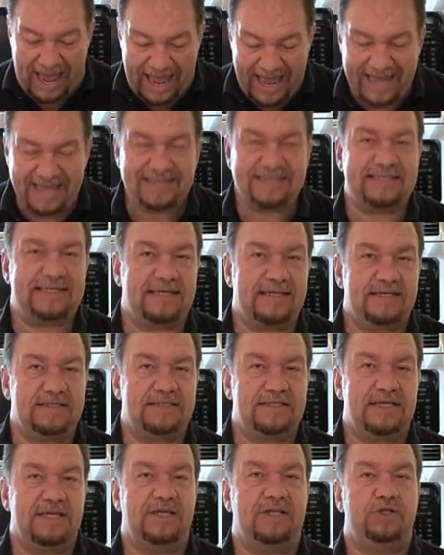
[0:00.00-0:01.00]
as
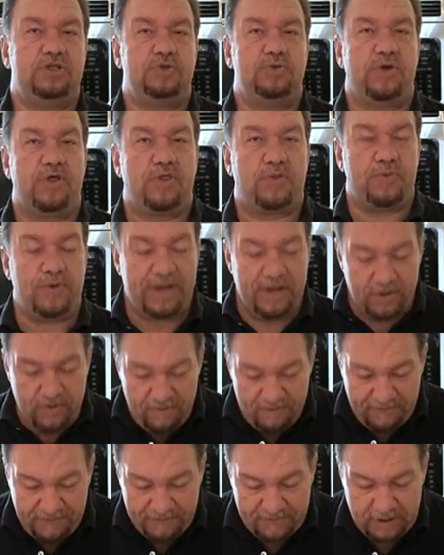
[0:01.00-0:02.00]
is into a three
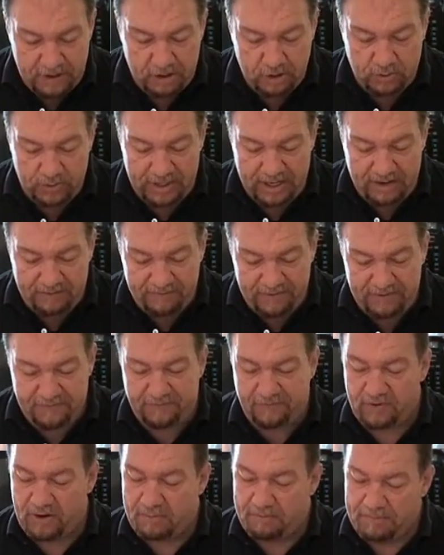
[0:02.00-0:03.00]
hundred fifty degree oven
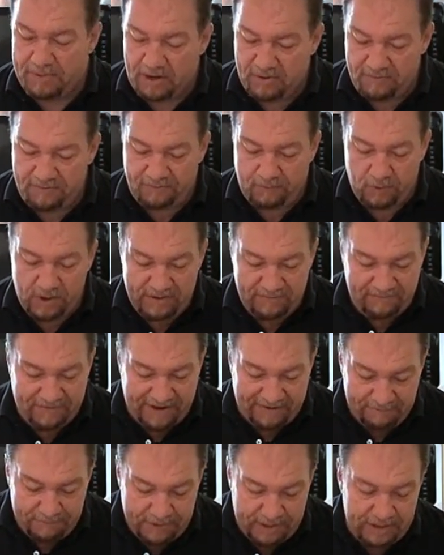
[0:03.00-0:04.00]
for about
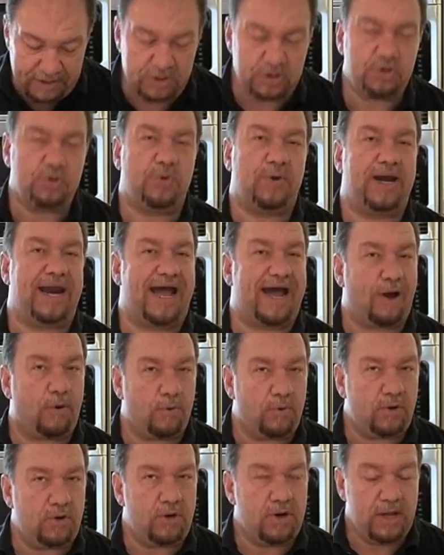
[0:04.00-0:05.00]
forty-five minutes to an
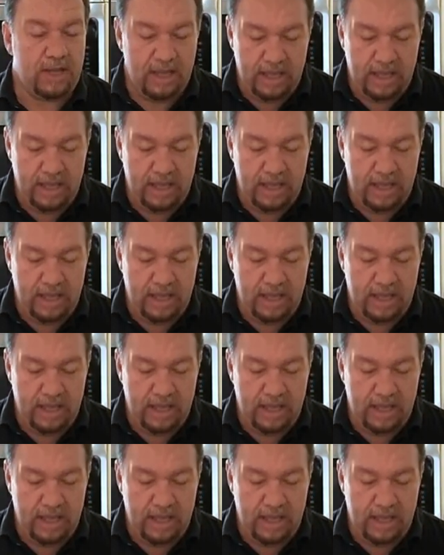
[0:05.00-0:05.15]
hour,